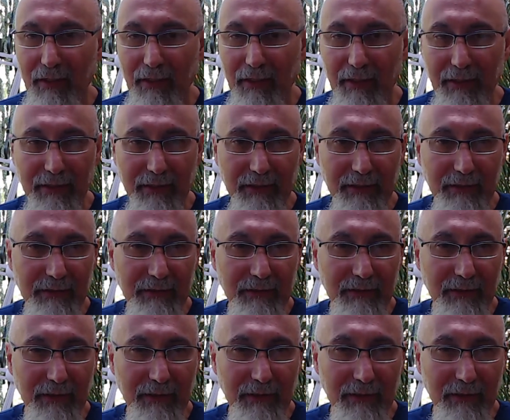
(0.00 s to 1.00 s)
and
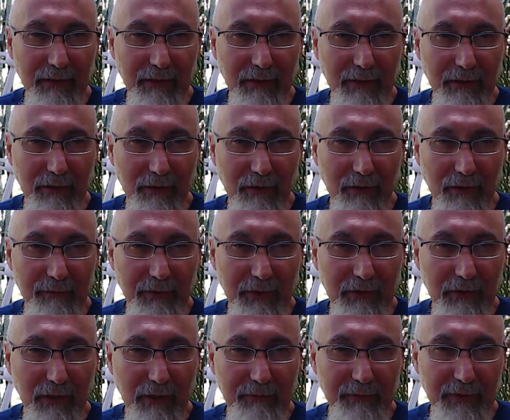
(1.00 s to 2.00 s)
all
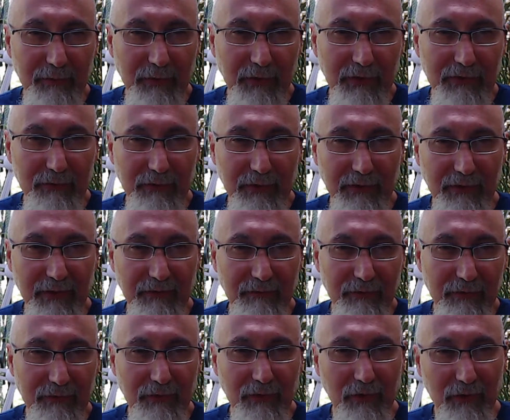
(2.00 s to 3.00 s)
about comic books,
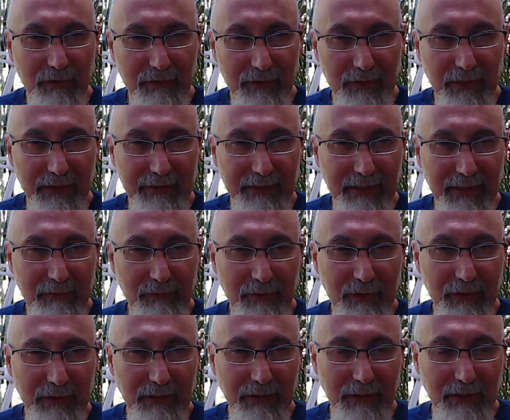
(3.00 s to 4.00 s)
reading, no, not that
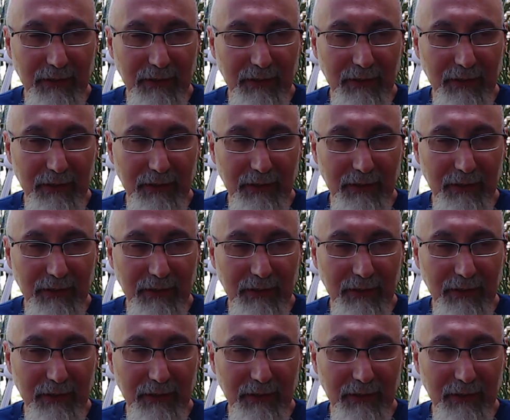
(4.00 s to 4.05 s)
one,